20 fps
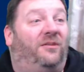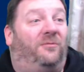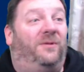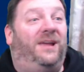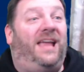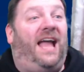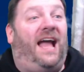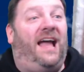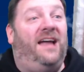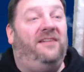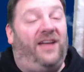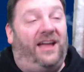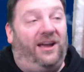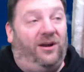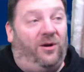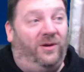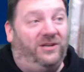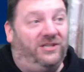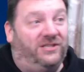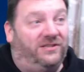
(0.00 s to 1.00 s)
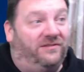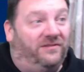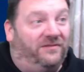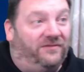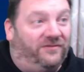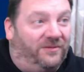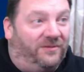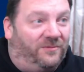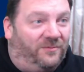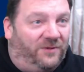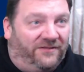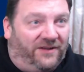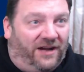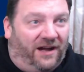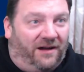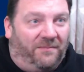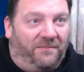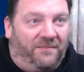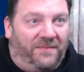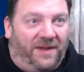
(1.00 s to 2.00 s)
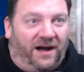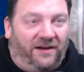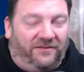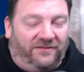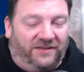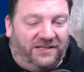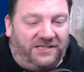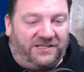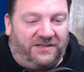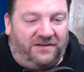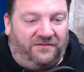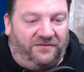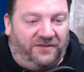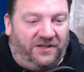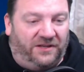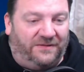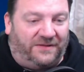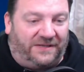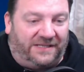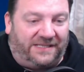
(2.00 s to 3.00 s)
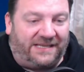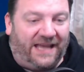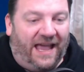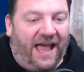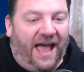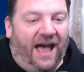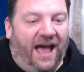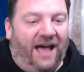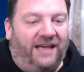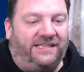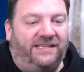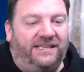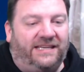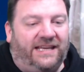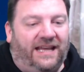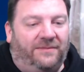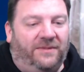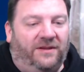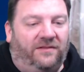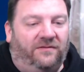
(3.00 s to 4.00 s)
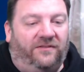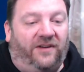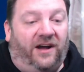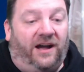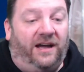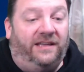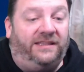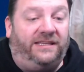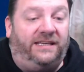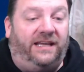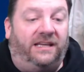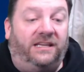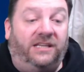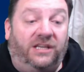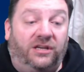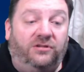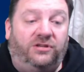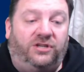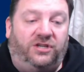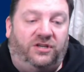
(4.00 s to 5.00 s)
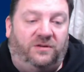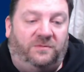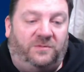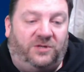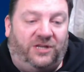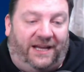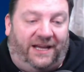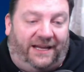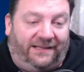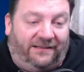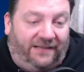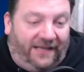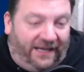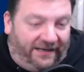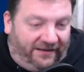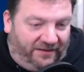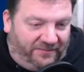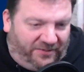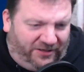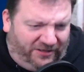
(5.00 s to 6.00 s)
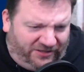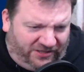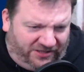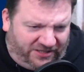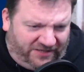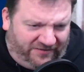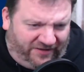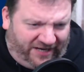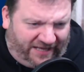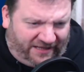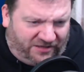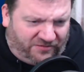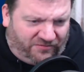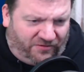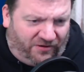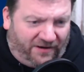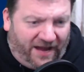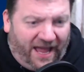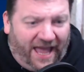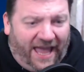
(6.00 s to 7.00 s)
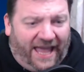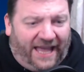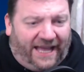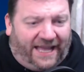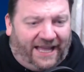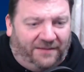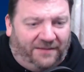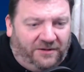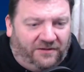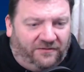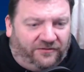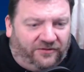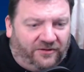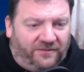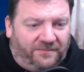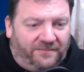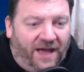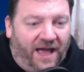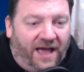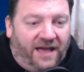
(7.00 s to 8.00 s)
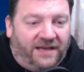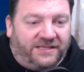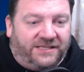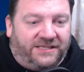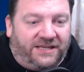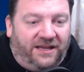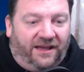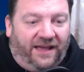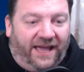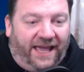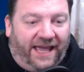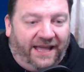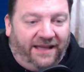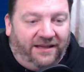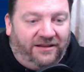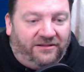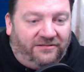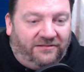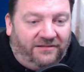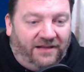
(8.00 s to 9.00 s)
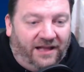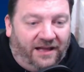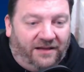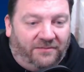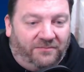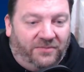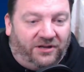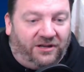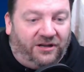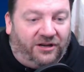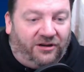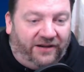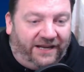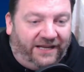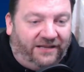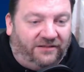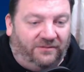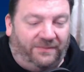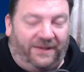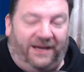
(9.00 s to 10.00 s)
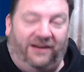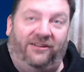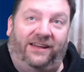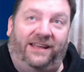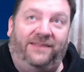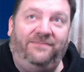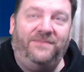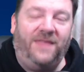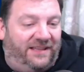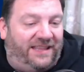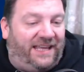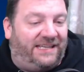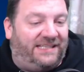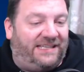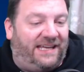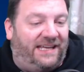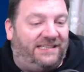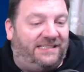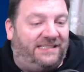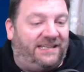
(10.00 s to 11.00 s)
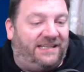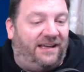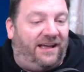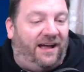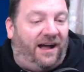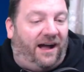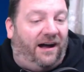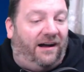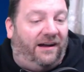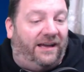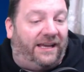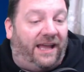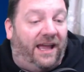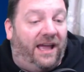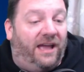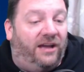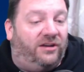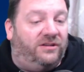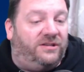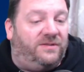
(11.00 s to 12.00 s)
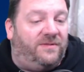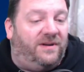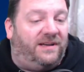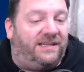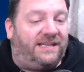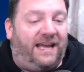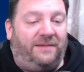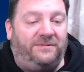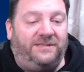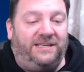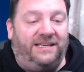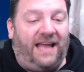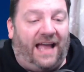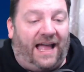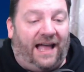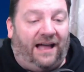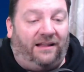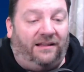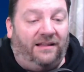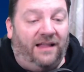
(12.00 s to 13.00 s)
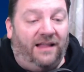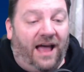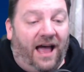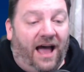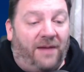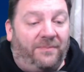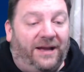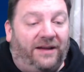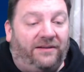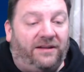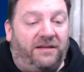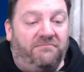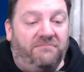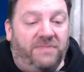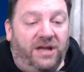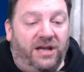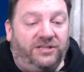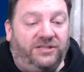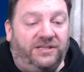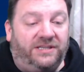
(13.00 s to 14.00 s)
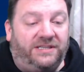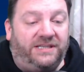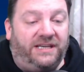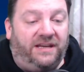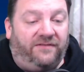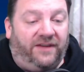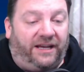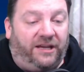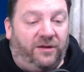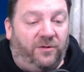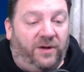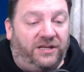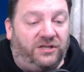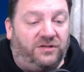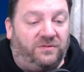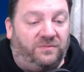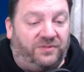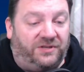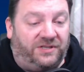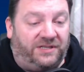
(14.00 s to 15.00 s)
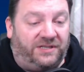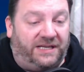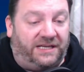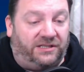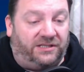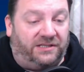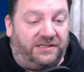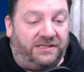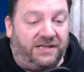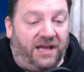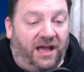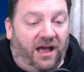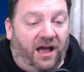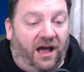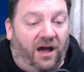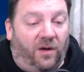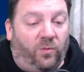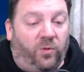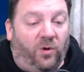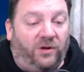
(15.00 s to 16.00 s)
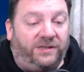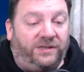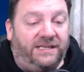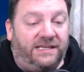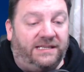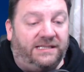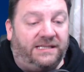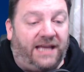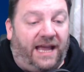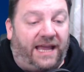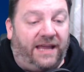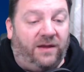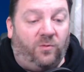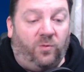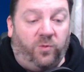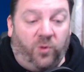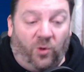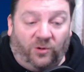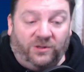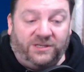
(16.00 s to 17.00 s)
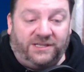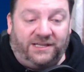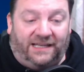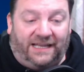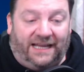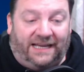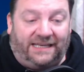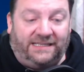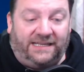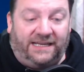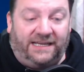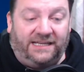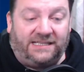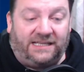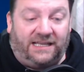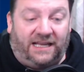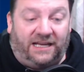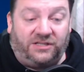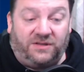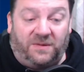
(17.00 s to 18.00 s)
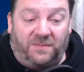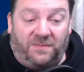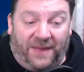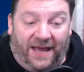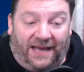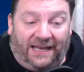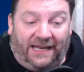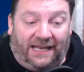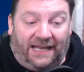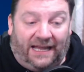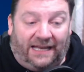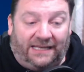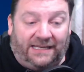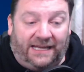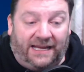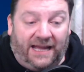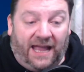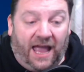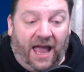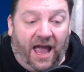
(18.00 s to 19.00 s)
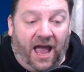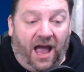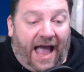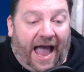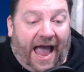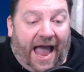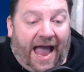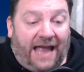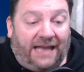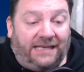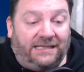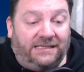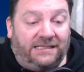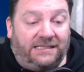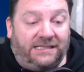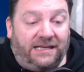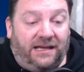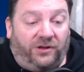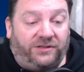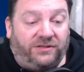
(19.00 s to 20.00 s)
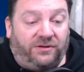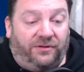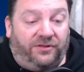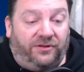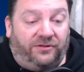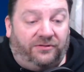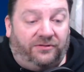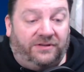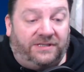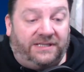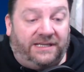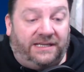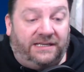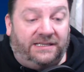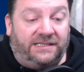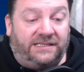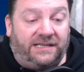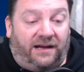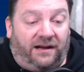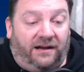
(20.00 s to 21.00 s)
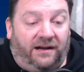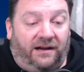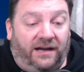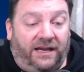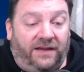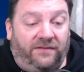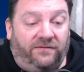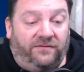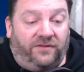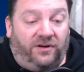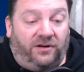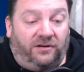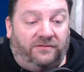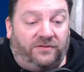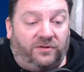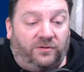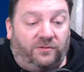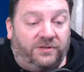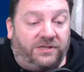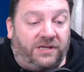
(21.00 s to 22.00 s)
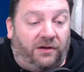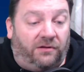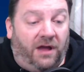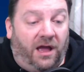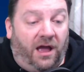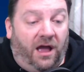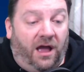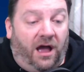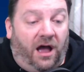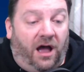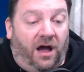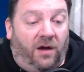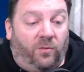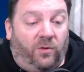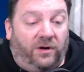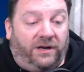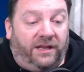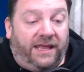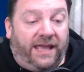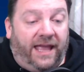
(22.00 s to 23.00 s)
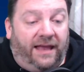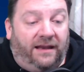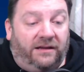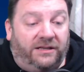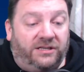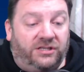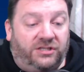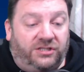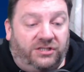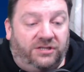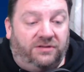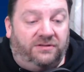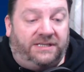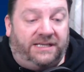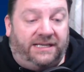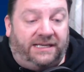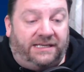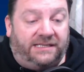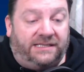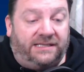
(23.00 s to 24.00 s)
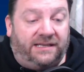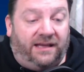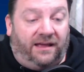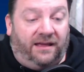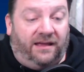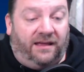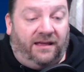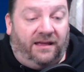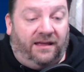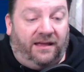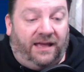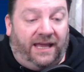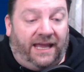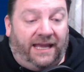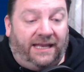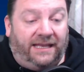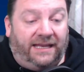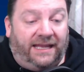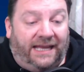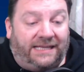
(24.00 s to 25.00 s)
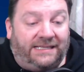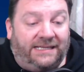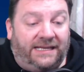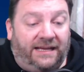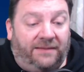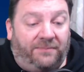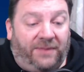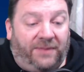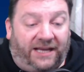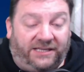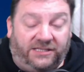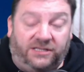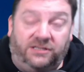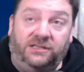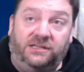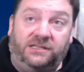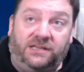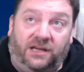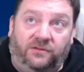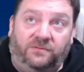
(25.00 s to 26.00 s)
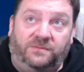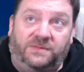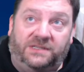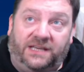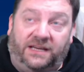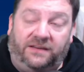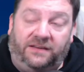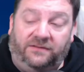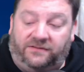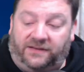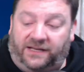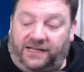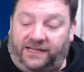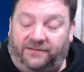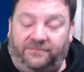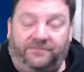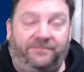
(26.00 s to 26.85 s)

we have a question from one of our marvellous viewers. So this came in via the YouTube channel, and I apologise if I get this wrong. It came in from Sir Hingle McCringleberry. They said, hi, could you ask Captain Al about emergency evacuation procedures? What is a water landing / belly landing, and what authorities are involved? Also, what are the airline's duties in getting passengers home safely?